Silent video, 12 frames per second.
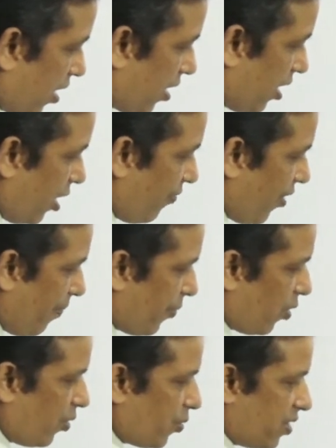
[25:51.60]
If I
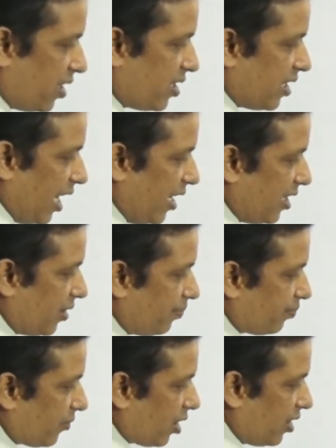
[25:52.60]
produce this side,
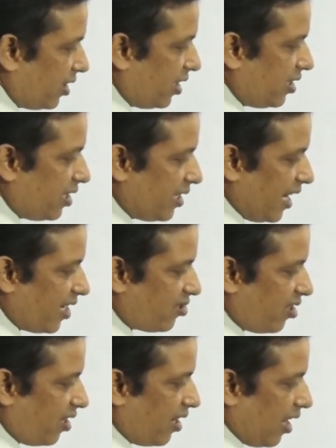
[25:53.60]
this is
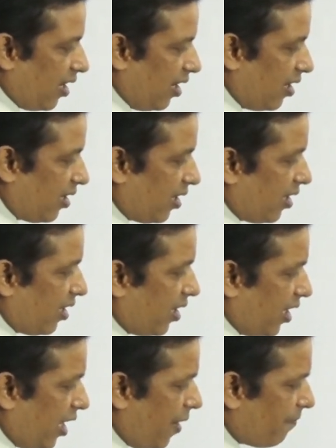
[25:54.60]
exterior angle.
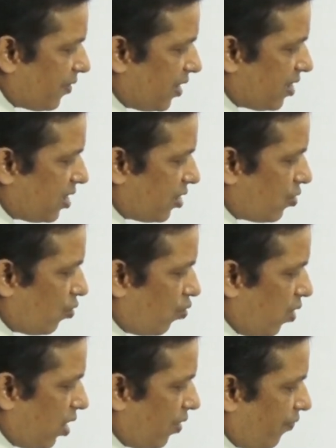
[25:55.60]
If this is
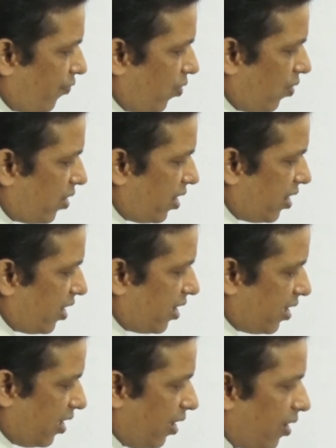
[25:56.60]
140
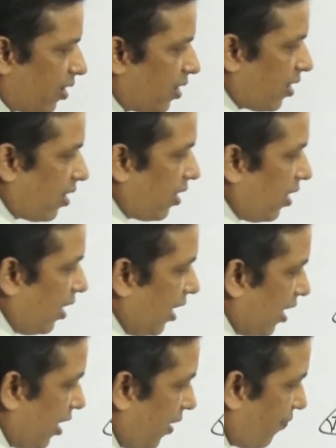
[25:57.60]
degree
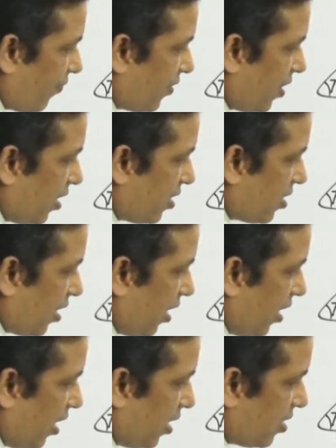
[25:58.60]
and if this
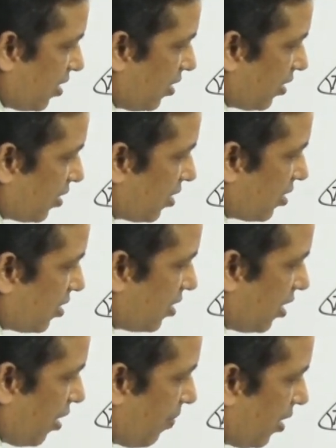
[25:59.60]
is
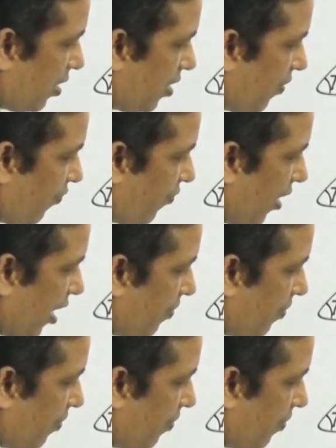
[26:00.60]
75